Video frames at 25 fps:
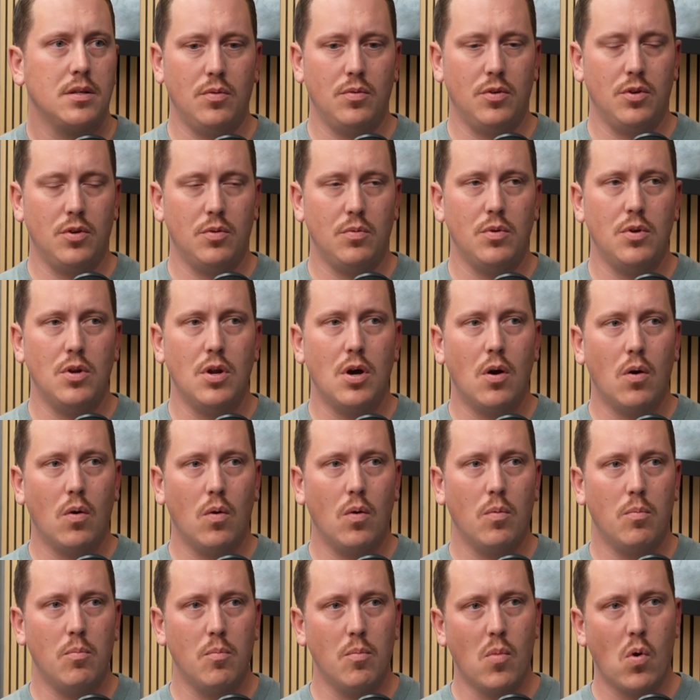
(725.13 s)
You know
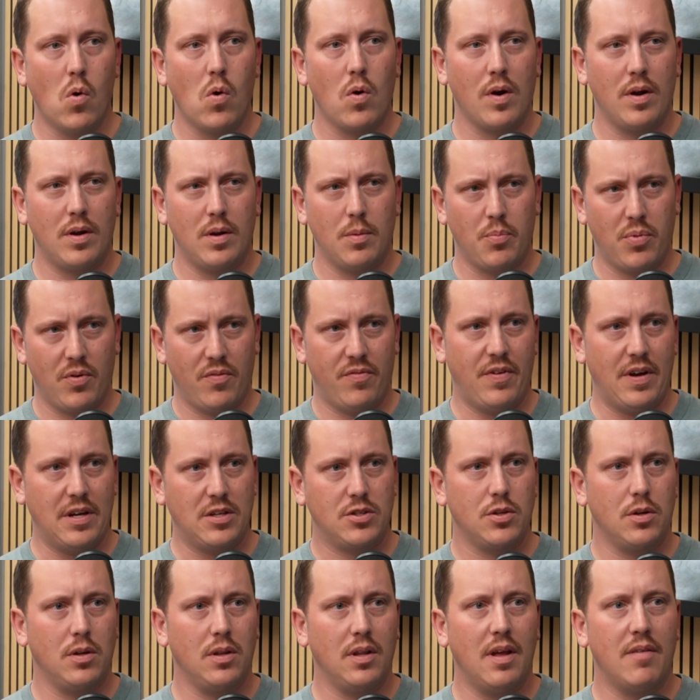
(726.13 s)
more at a
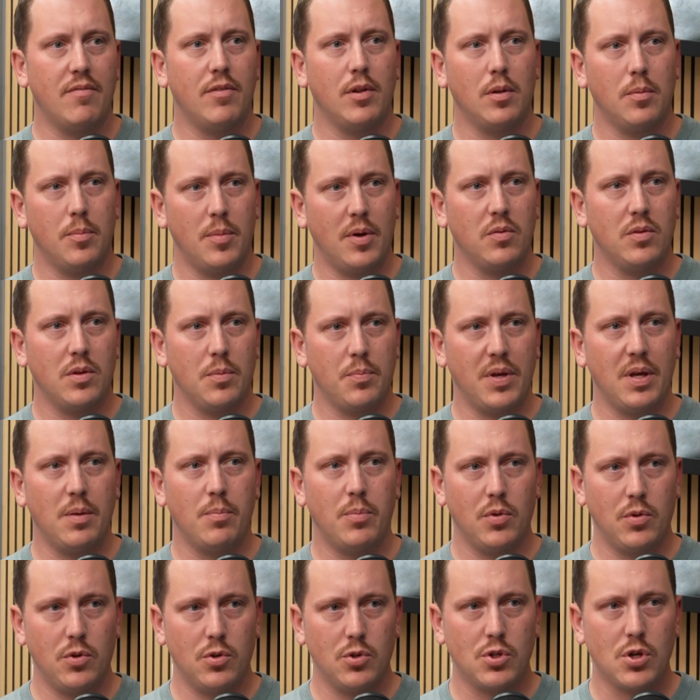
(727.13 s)
professional level about the
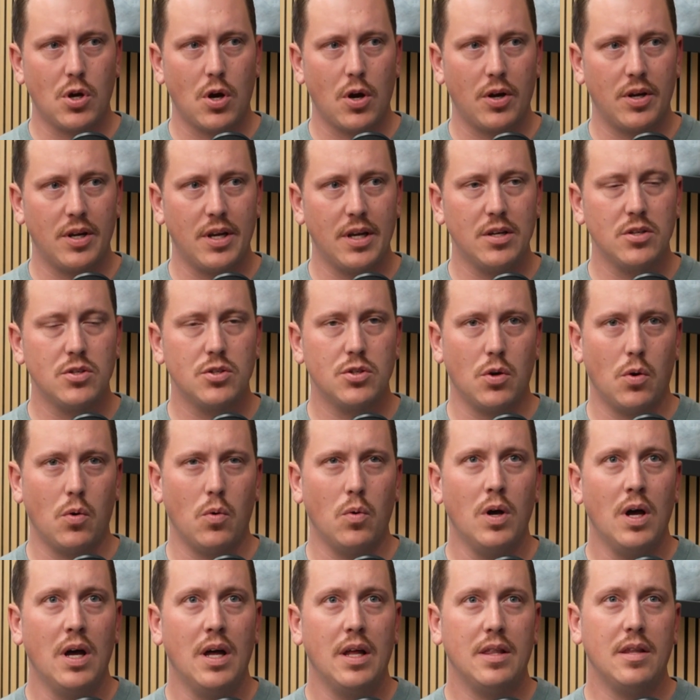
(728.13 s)
people you're targeting, so
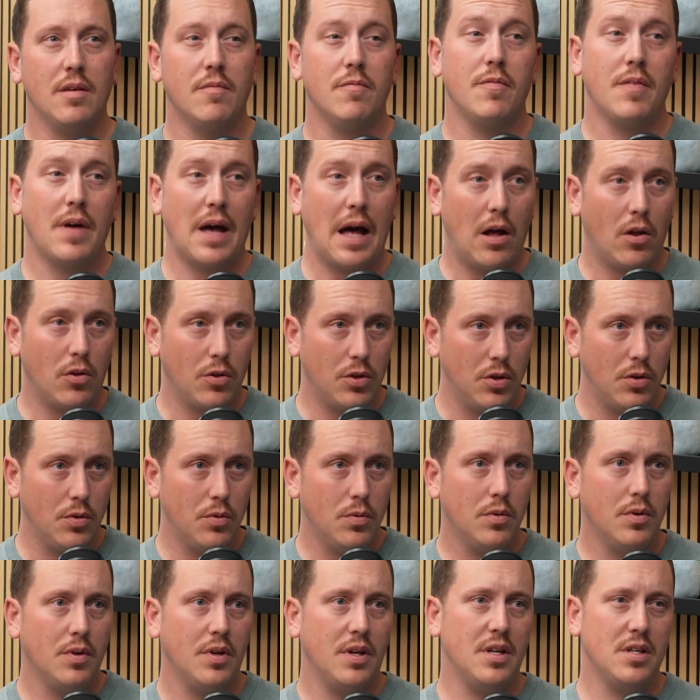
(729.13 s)
the value
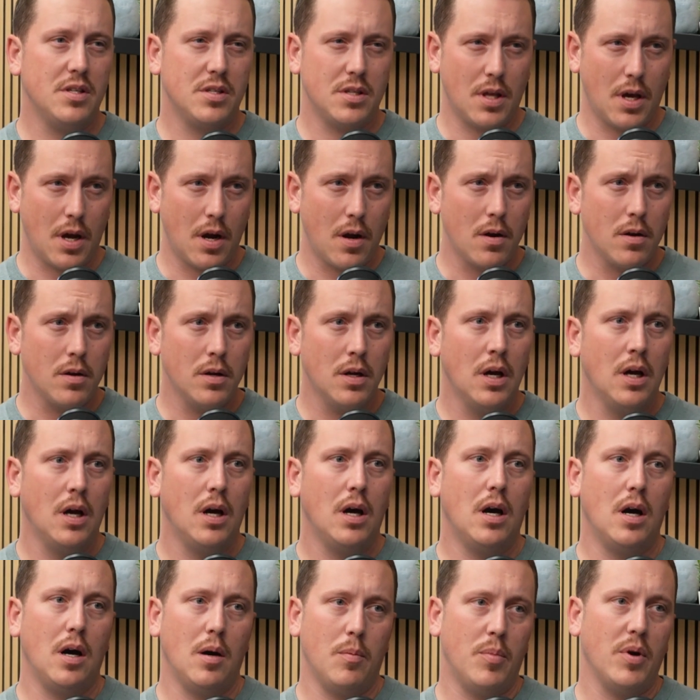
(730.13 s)
is there,
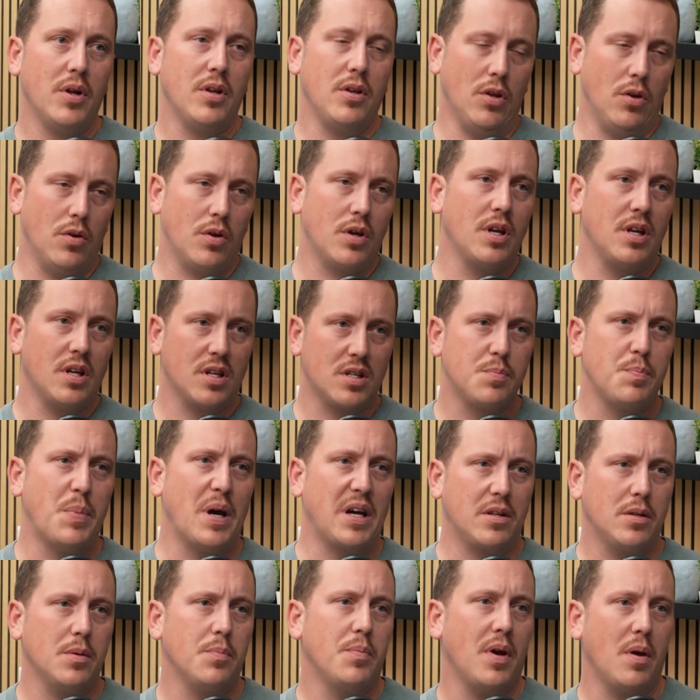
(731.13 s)
but you can
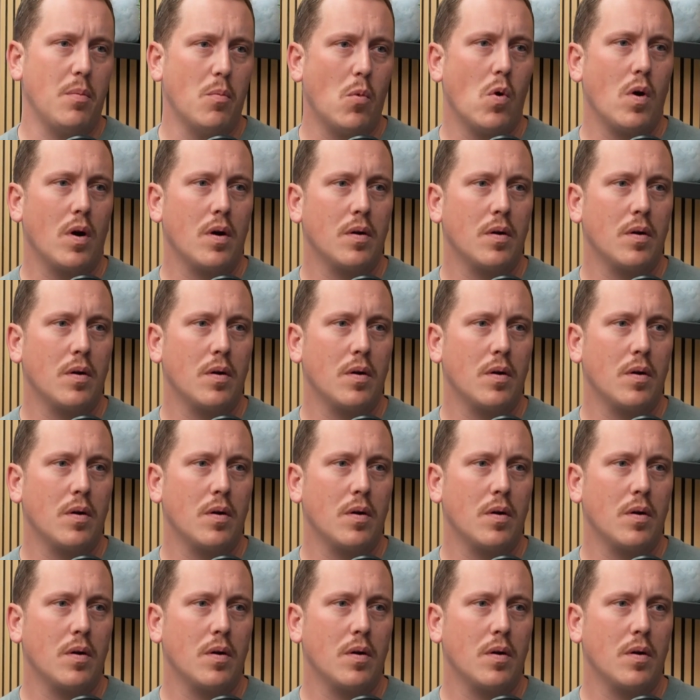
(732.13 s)
expect to pay more.